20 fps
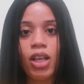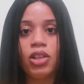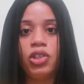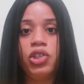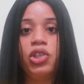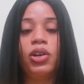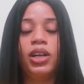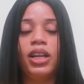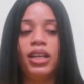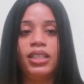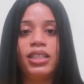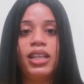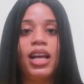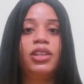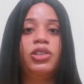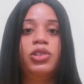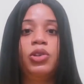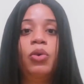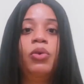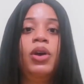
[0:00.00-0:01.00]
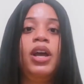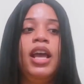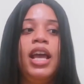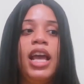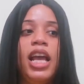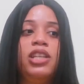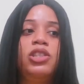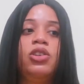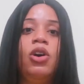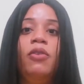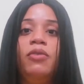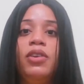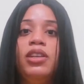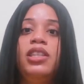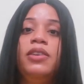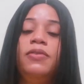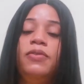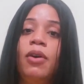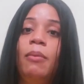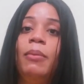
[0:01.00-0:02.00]
Do you understand? So it's
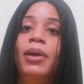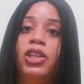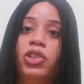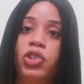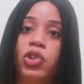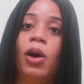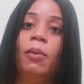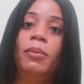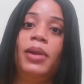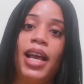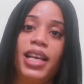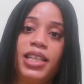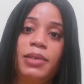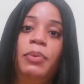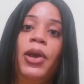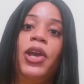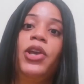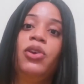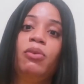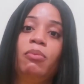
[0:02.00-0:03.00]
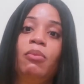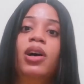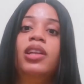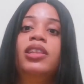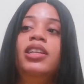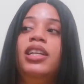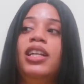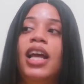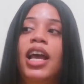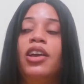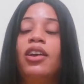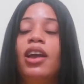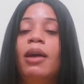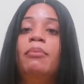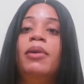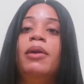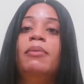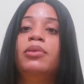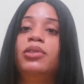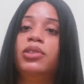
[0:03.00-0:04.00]
obviously from a job that is paying you monthly that you can
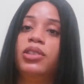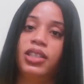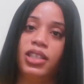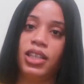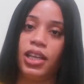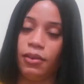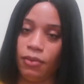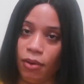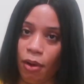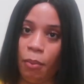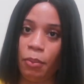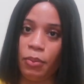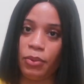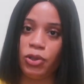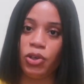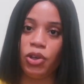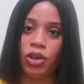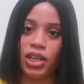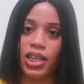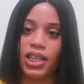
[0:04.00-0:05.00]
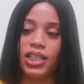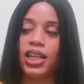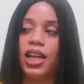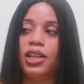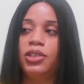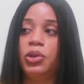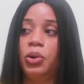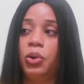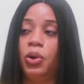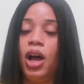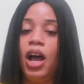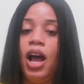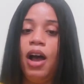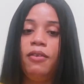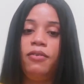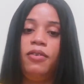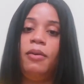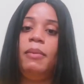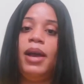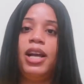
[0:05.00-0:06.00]
be able to save up. Do you understand? So
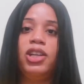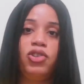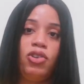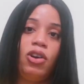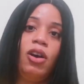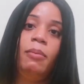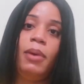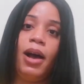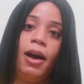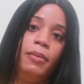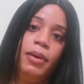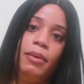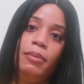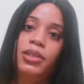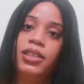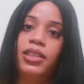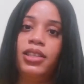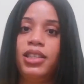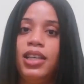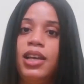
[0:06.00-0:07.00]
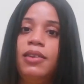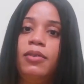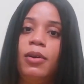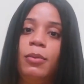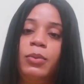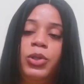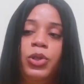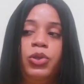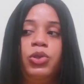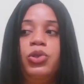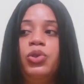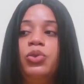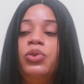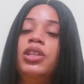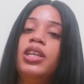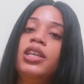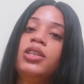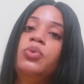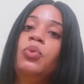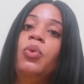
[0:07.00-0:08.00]
from my job, I'll be able to save up to do
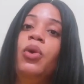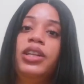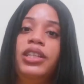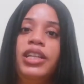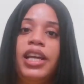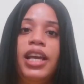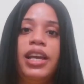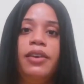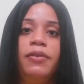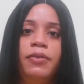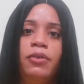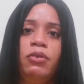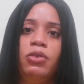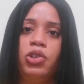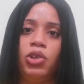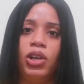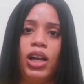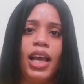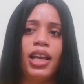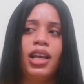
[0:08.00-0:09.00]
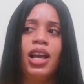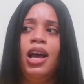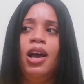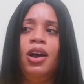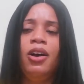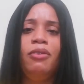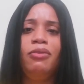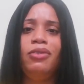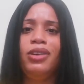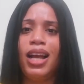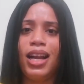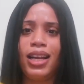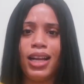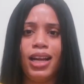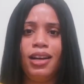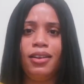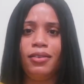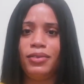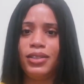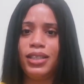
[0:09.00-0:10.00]
this one day in future. Like, even at the
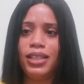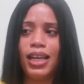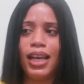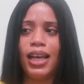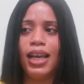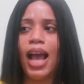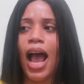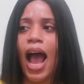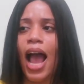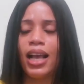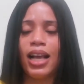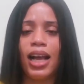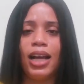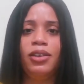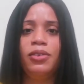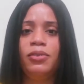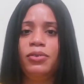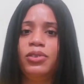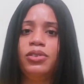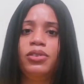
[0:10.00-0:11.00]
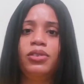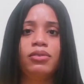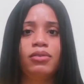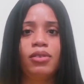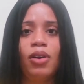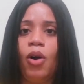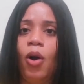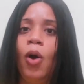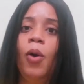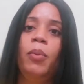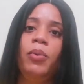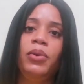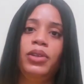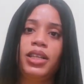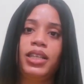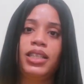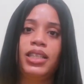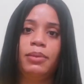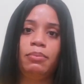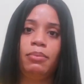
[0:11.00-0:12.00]
end of the day, I can even open
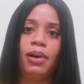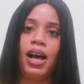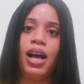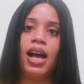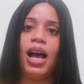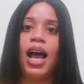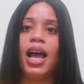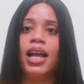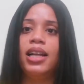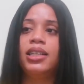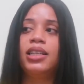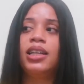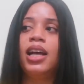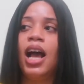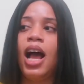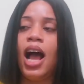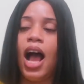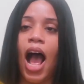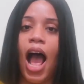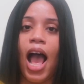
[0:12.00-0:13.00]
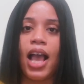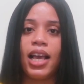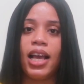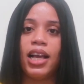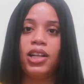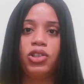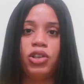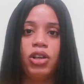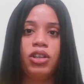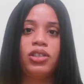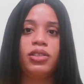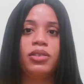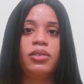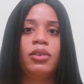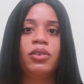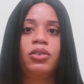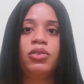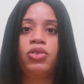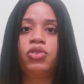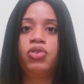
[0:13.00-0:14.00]
this spa and I can just
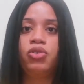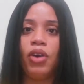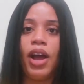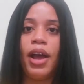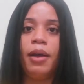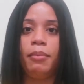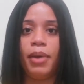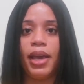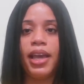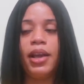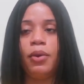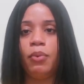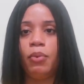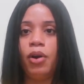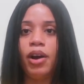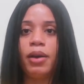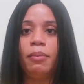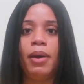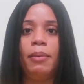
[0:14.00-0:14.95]
try and make it work.